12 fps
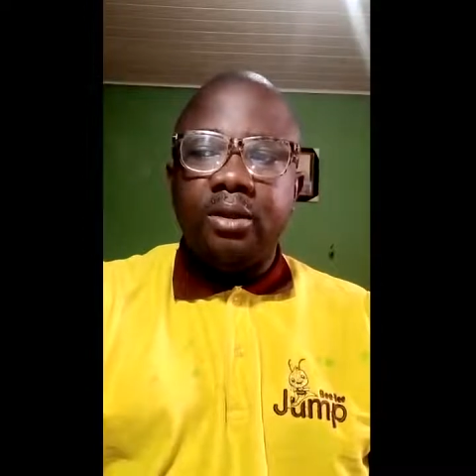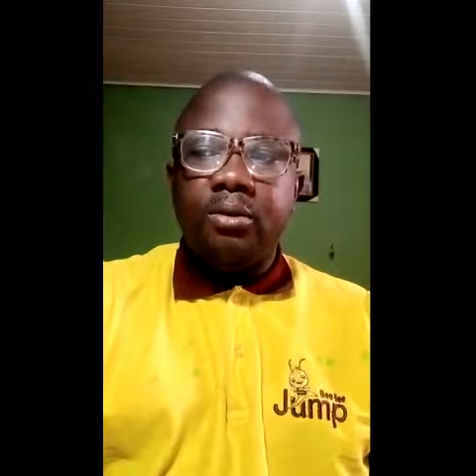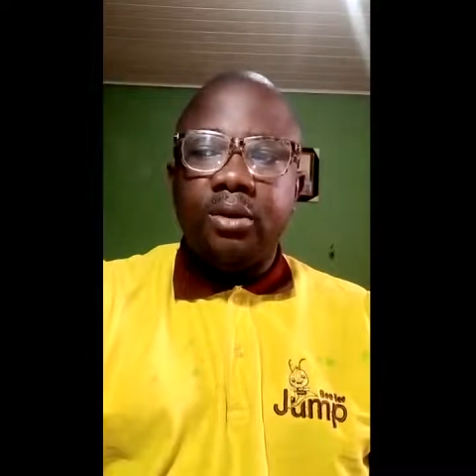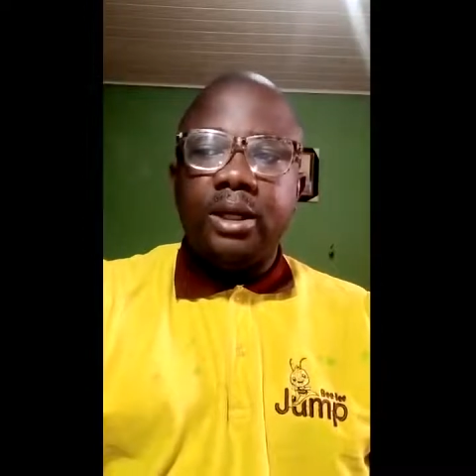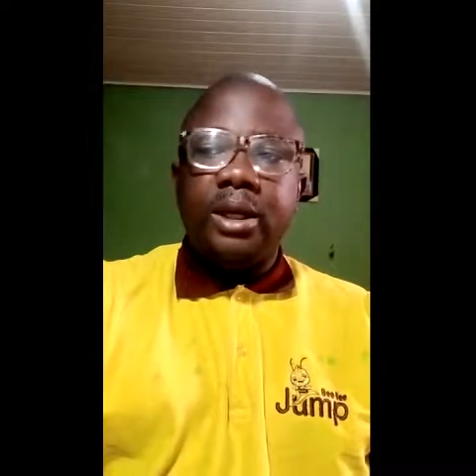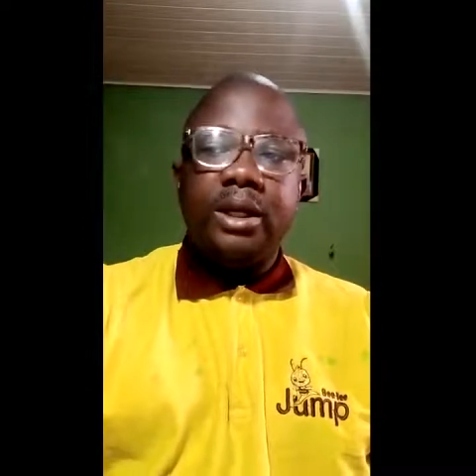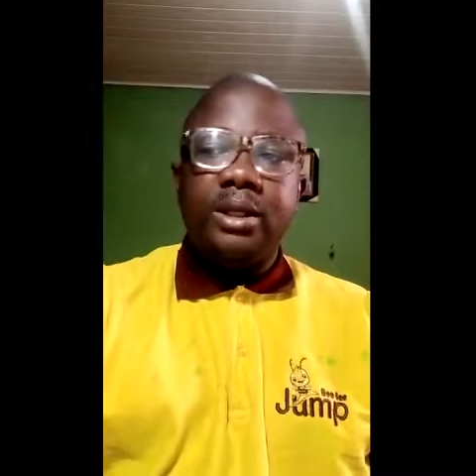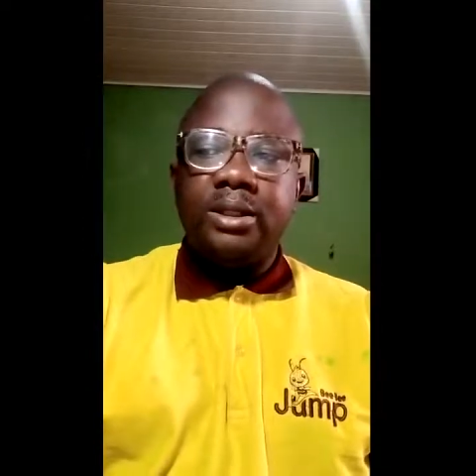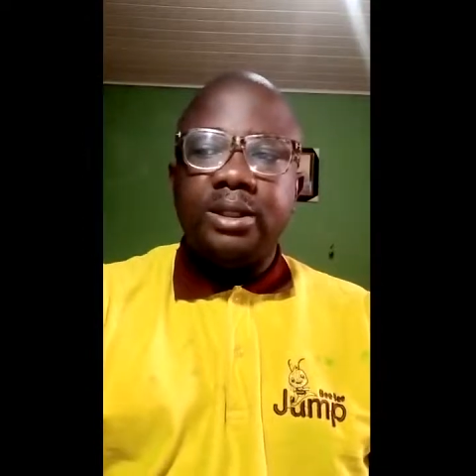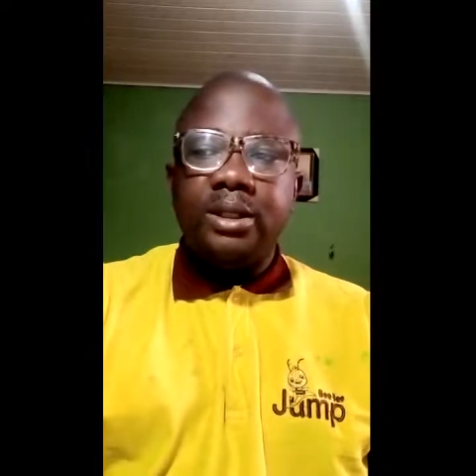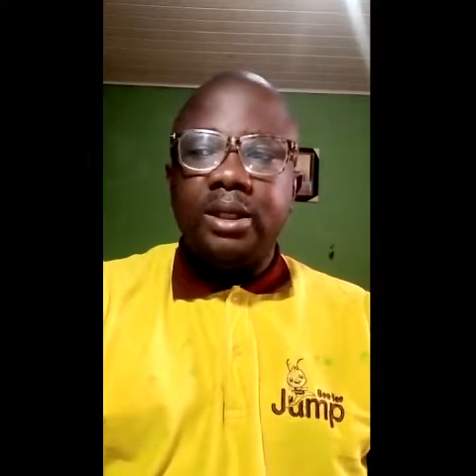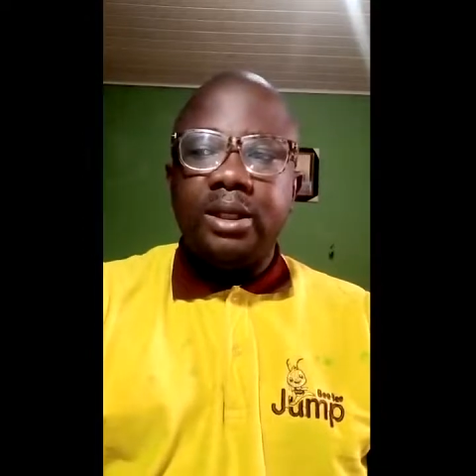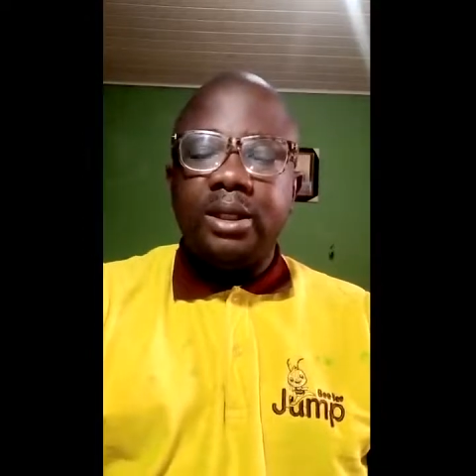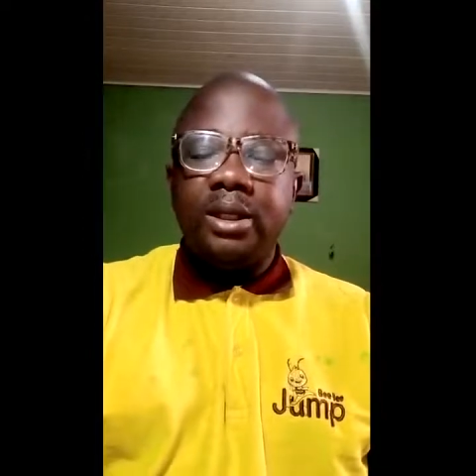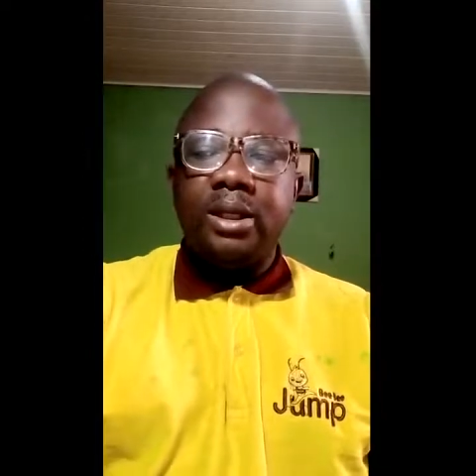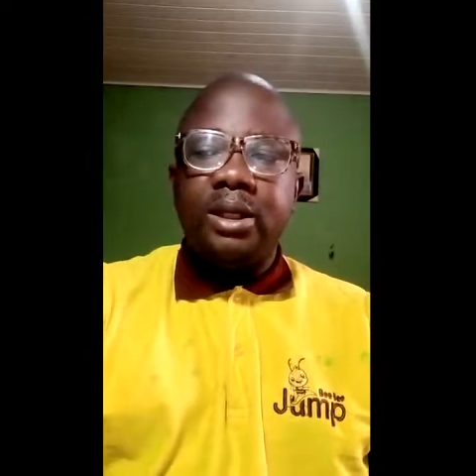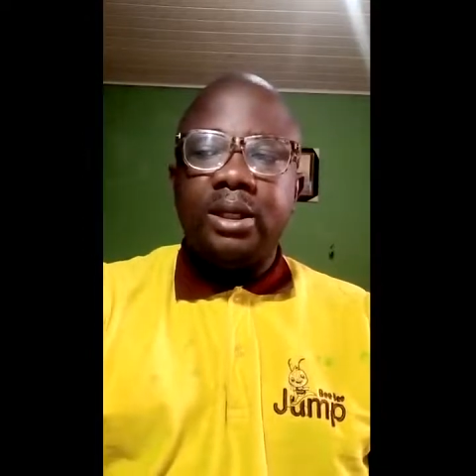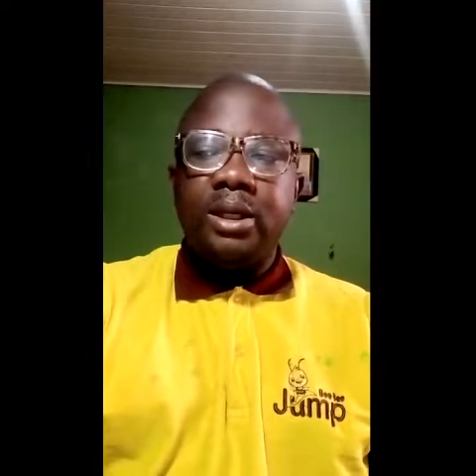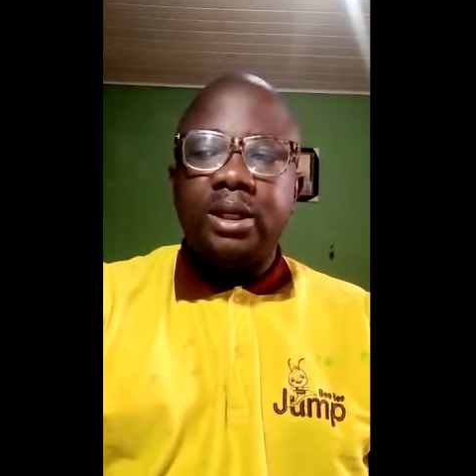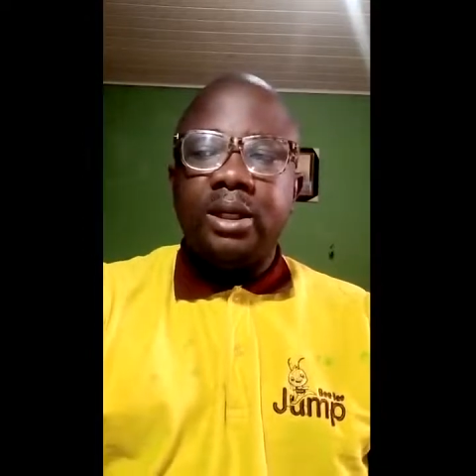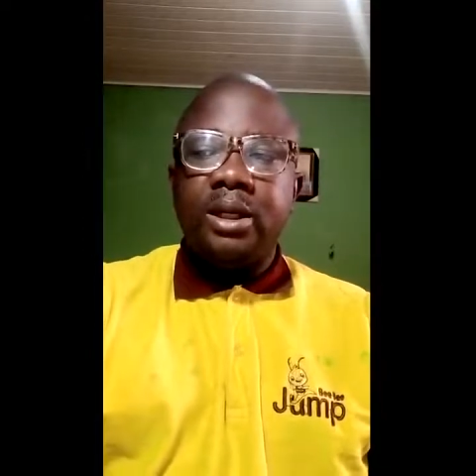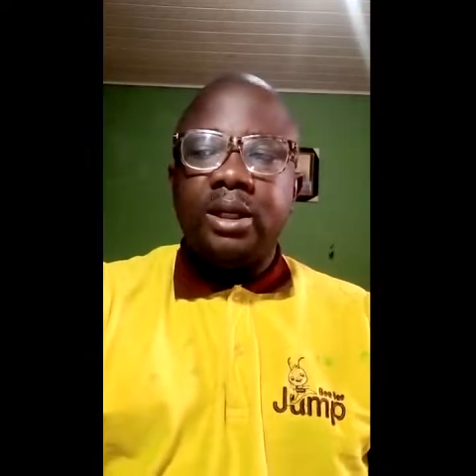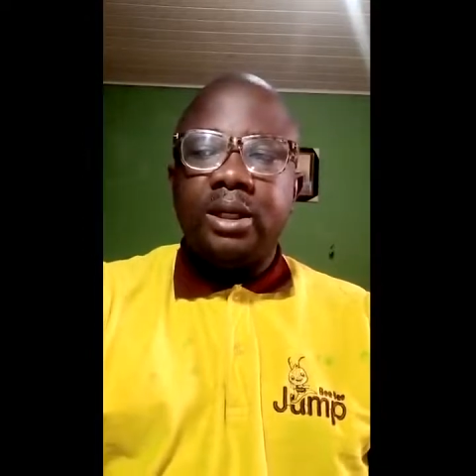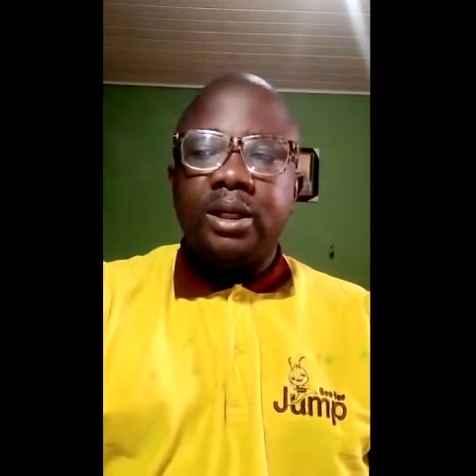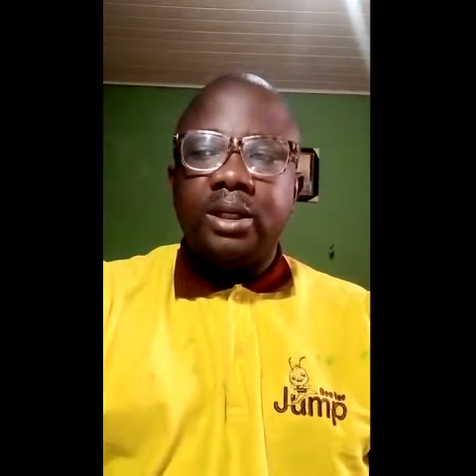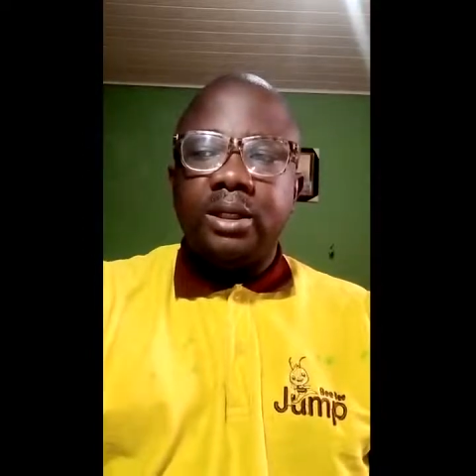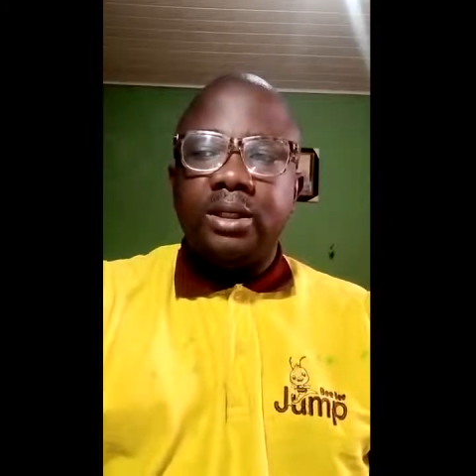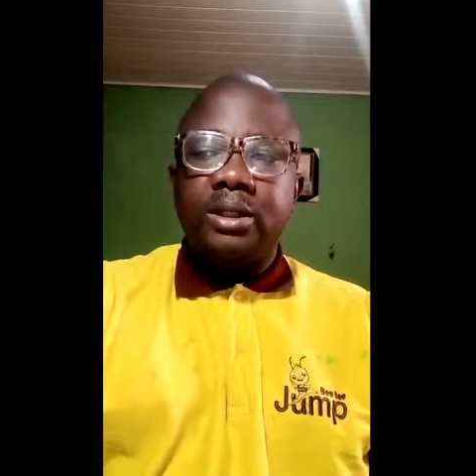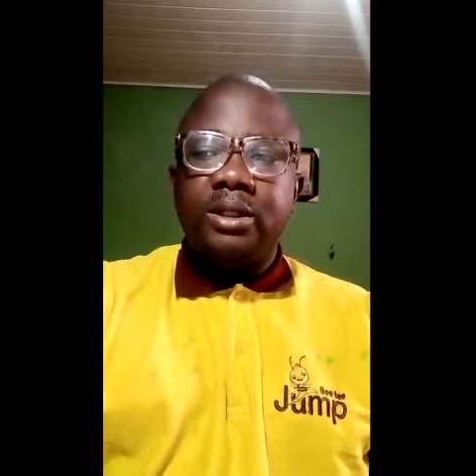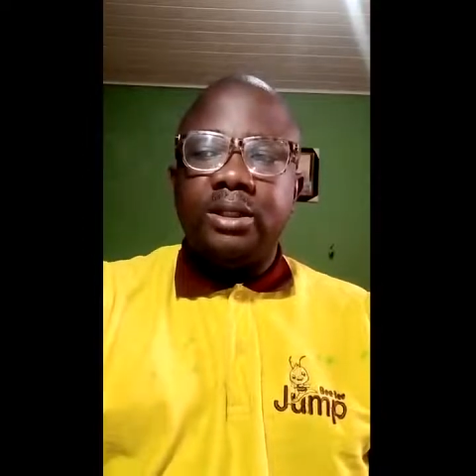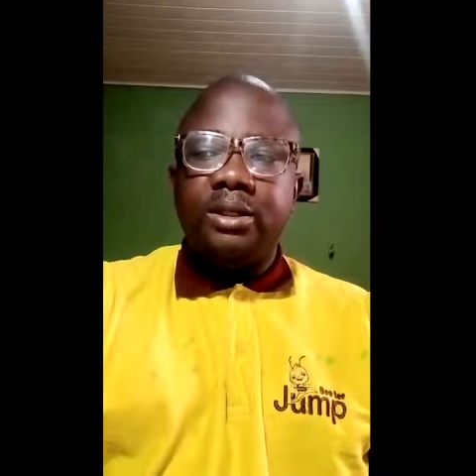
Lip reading: we can say is